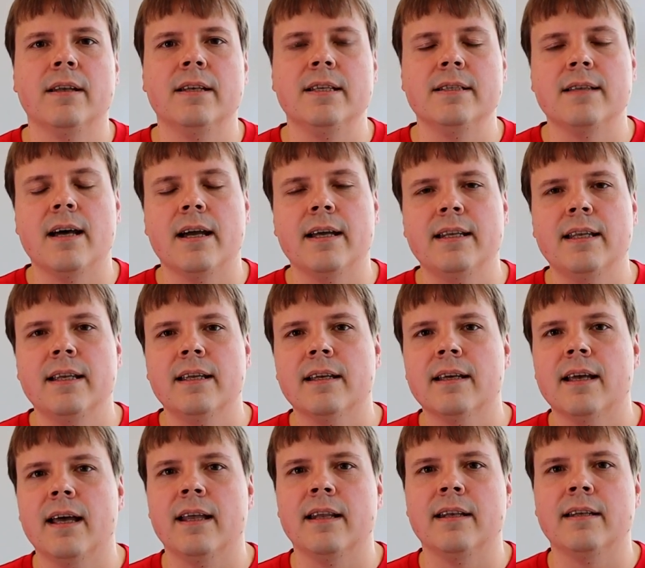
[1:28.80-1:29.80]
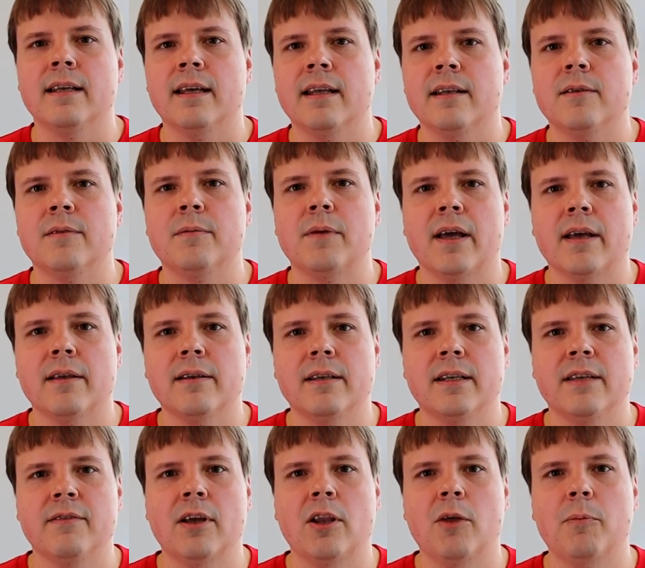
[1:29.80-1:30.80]
designing and
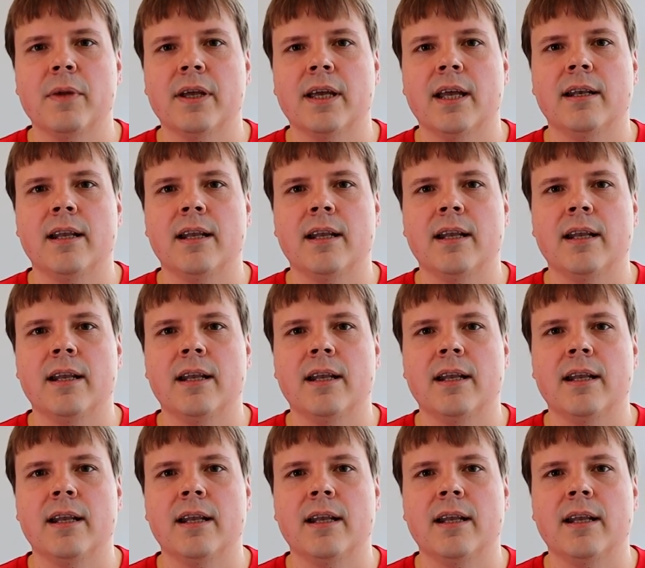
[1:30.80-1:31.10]
developing